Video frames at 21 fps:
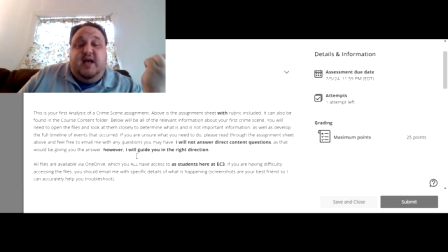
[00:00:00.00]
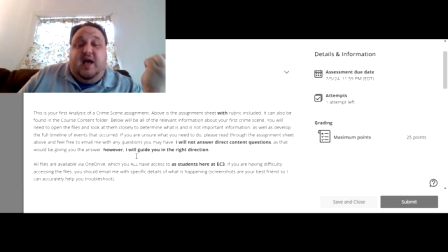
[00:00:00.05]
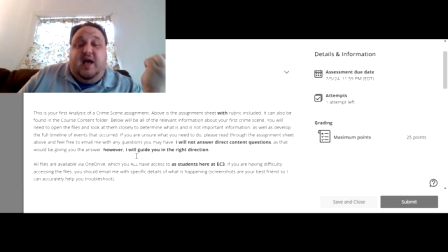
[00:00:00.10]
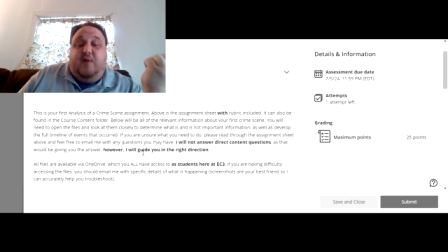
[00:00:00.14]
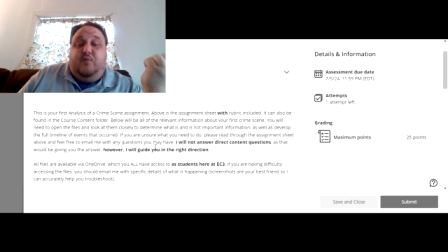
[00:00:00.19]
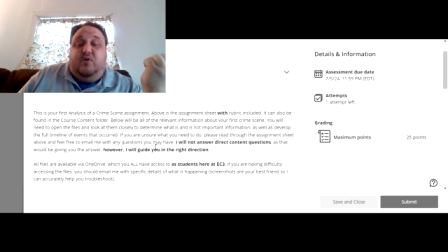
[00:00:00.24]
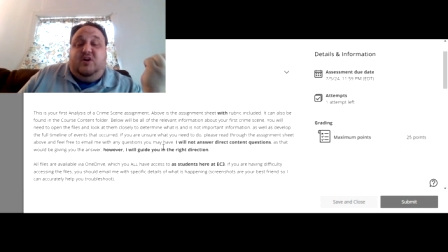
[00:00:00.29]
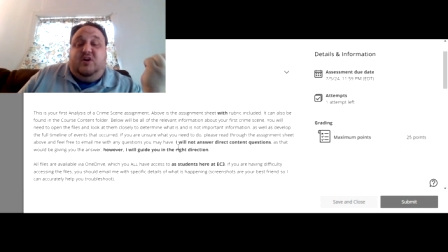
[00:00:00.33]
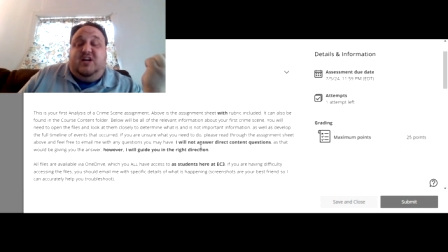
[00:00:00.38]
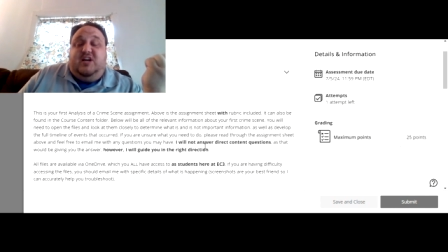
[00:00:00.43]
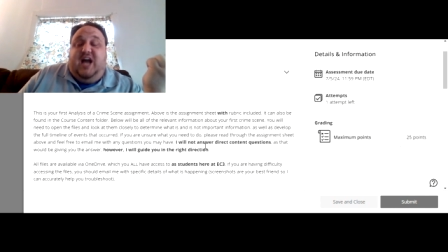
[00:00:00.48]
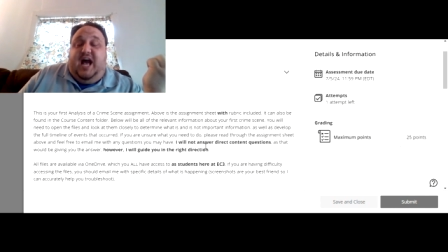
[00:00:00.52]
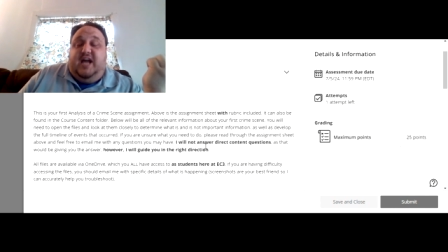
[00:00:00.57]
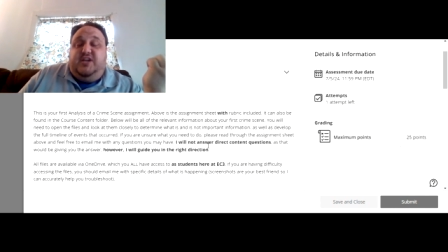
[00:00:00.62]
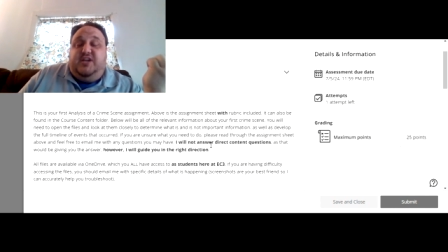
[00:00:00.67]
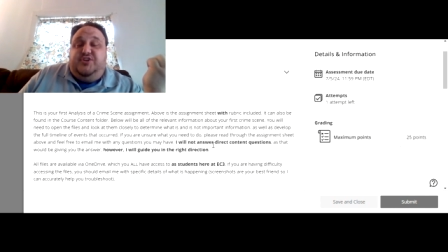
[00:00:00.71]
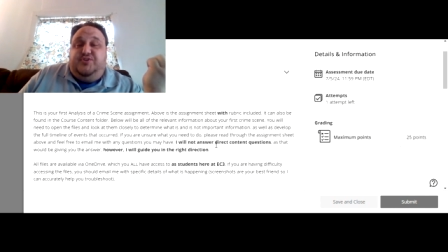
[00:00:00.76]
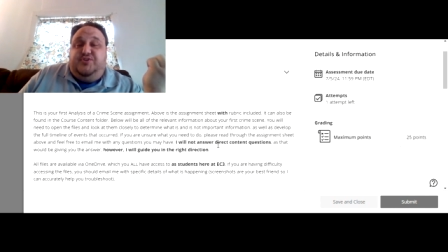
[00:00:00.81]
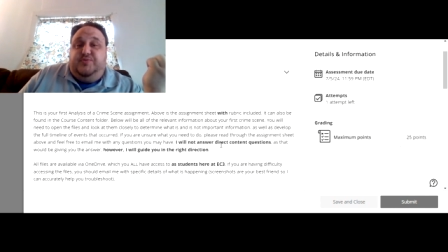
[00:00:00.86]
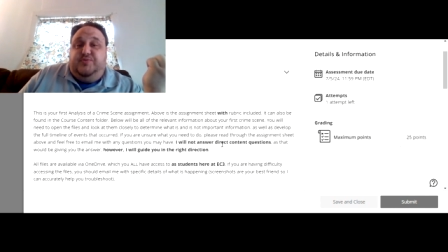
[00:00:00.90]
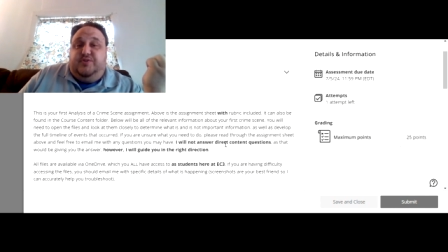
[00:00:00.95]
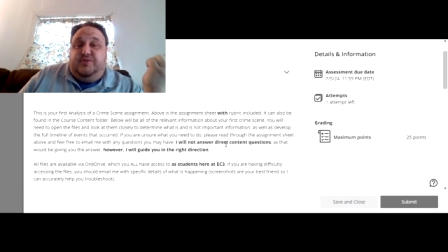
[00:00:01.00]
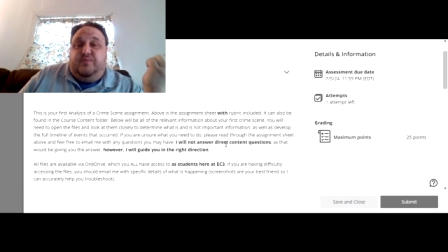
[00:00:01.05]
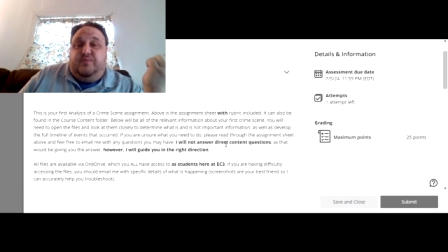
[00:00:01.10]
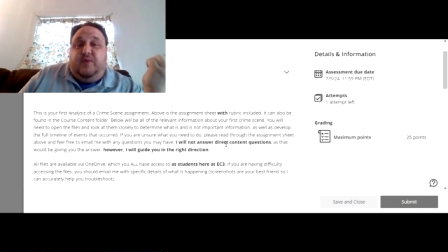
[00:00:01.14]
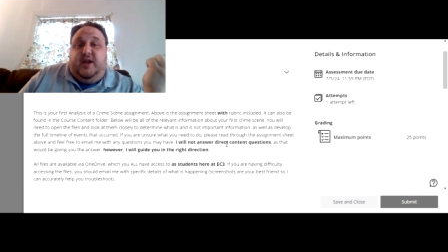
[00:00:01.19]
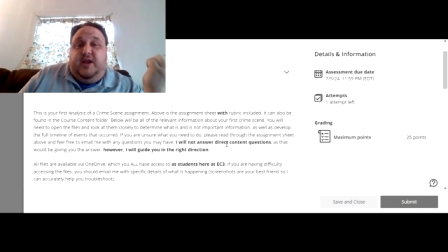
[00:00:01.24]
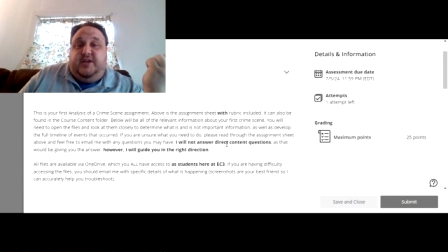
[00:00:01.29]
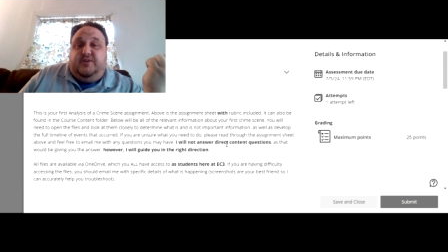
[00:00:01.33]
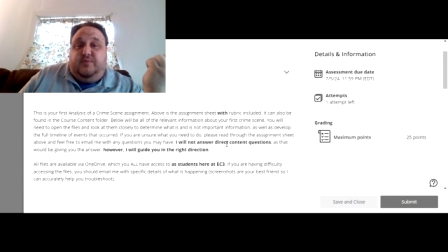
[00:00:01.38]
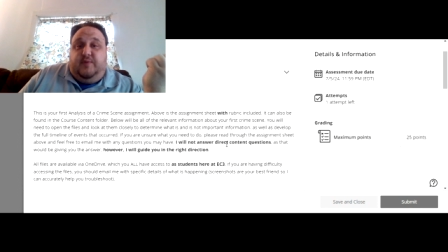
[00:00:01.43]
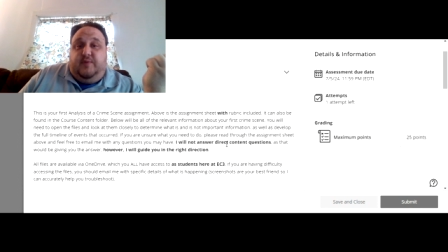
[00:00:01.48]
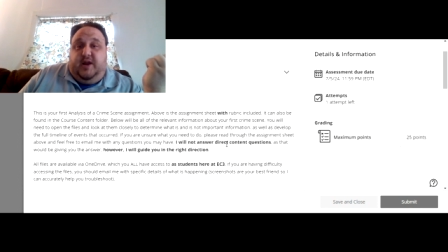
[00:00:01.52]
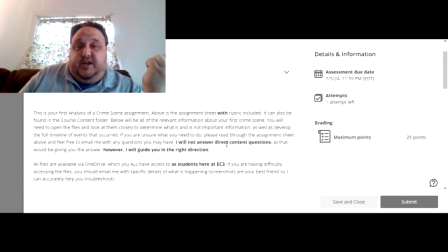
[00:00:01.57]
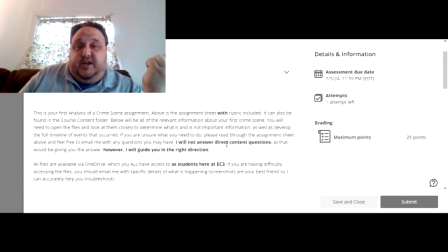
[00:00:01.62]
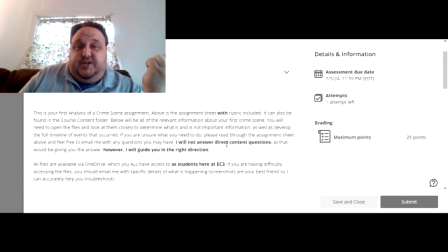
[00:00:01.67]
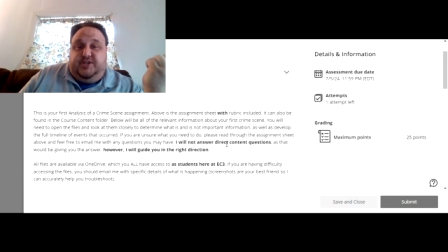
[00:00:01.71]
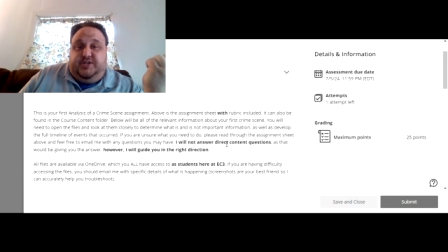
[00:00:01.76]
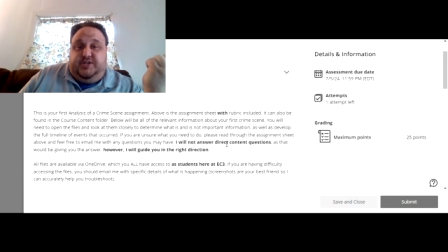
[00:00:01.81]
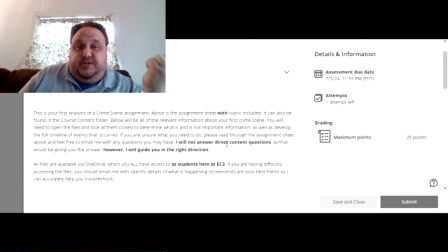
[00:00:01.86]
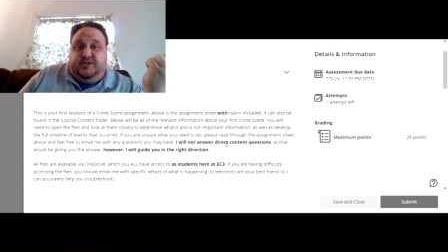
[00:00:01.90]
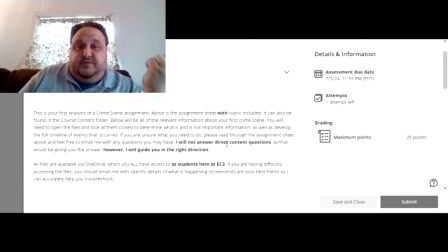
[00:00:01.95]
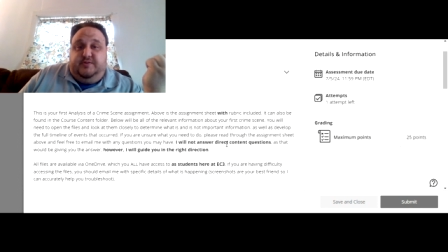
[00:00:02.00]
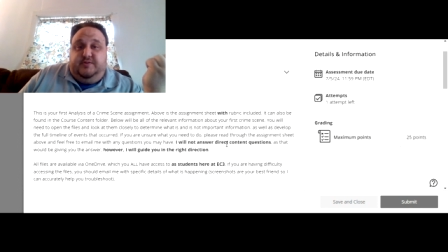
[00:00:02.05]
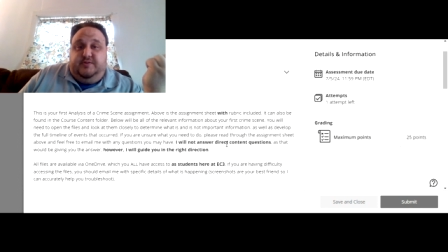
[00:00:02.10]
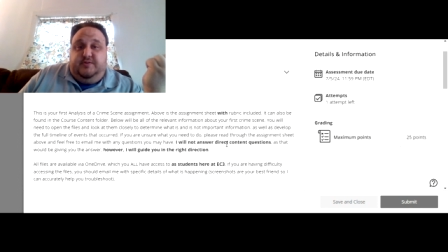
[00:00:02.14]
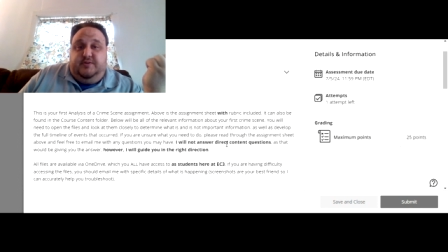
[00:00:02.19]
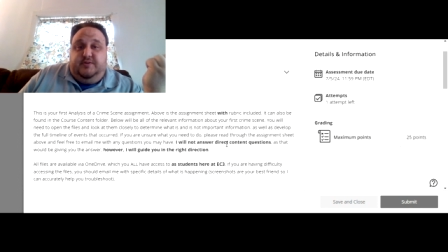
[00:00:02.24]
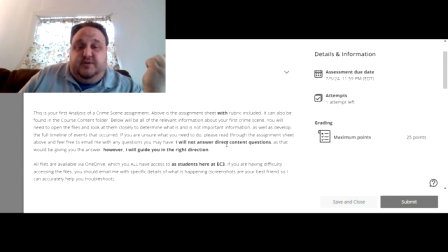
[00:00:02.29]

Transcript: I will guide you in the right direction.